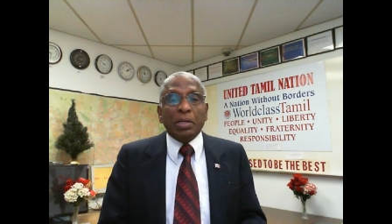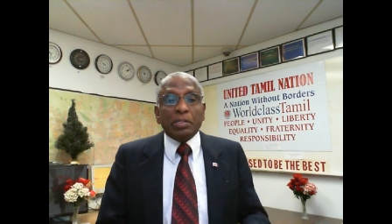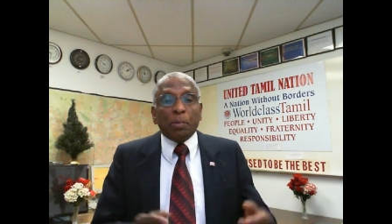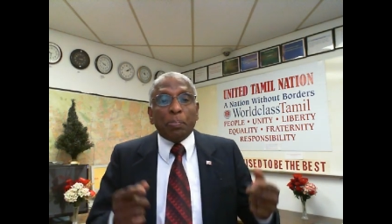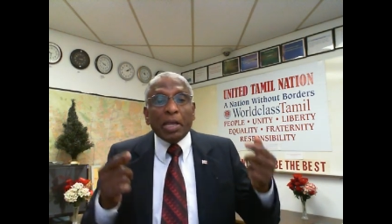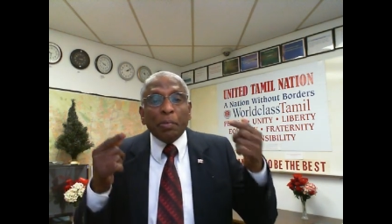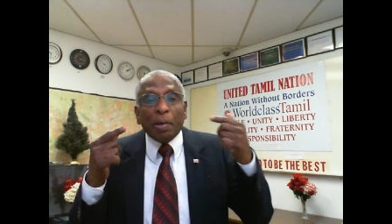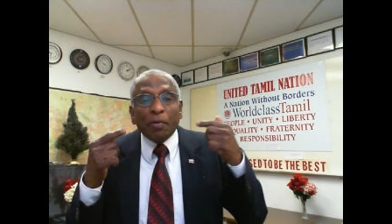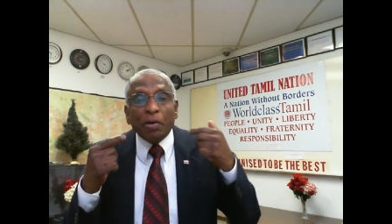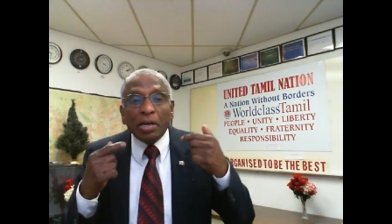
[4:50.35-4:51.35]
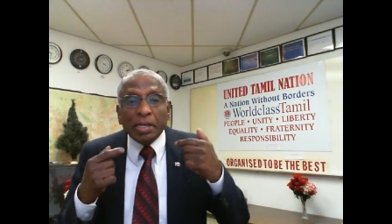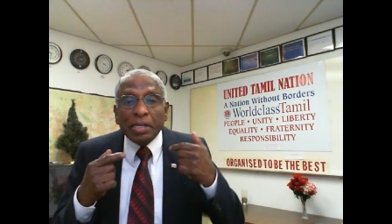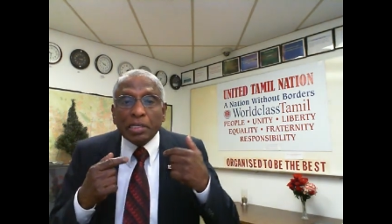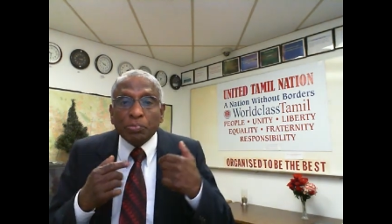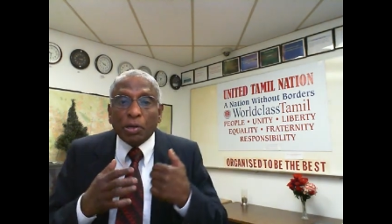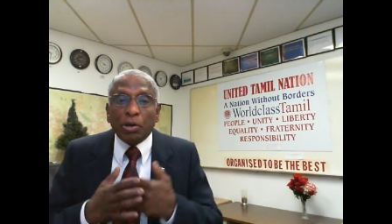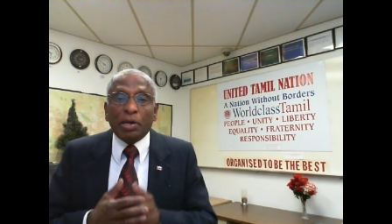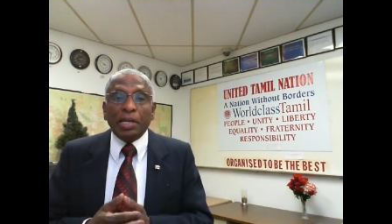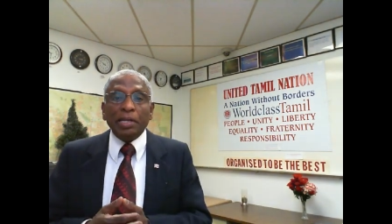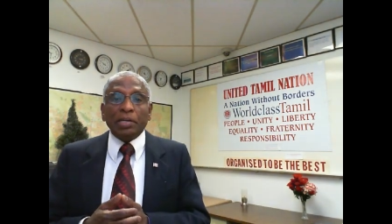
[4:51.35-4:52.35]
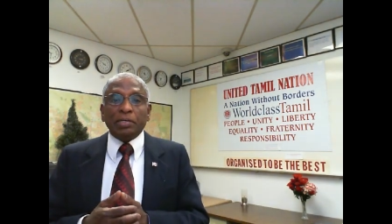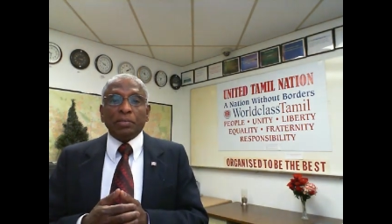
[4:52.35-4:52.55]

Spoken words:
The plea by world leaders were not heeded.